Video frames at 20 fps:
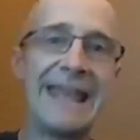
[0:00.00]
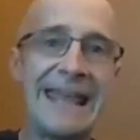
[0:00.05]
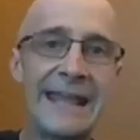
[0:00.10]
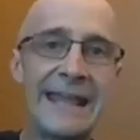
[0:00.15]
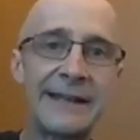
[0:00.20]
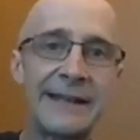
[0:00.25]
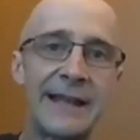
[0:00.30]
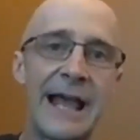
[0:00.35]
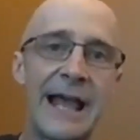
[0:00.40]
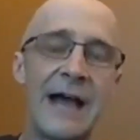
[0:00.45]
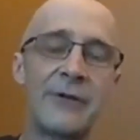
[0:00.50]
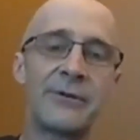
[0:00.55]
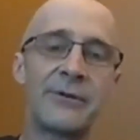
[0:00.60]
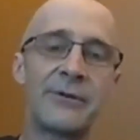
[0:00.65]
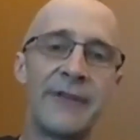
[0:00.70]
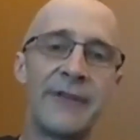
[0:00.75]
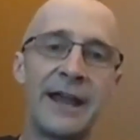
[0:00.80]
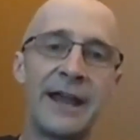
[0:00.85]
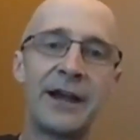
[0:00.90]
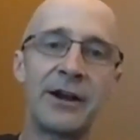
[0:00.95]
it out
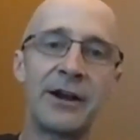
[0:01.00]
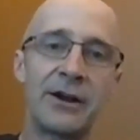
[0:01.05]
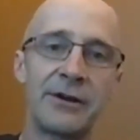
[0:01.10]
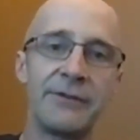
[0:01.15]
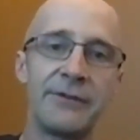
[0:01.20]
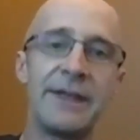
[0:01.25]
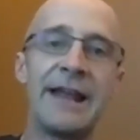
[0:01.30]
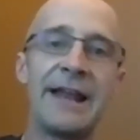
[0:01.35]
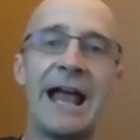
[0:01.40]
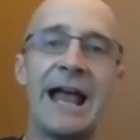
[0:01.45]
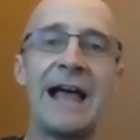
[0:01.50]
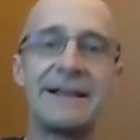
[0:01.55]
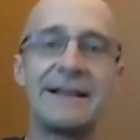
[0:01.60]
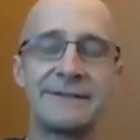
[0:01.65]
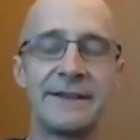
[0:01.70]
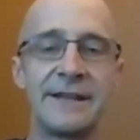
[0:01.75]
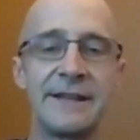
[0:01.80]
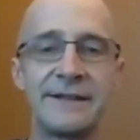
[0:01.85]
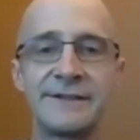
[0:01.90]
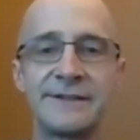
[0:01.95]
there that
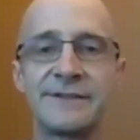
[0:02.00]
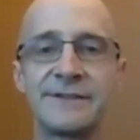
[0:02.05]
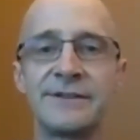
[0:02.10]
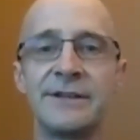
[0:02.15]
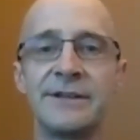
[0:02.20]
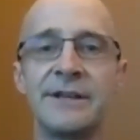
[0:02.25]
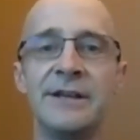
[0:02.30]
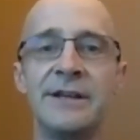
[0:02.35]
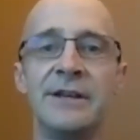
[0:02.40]
has this,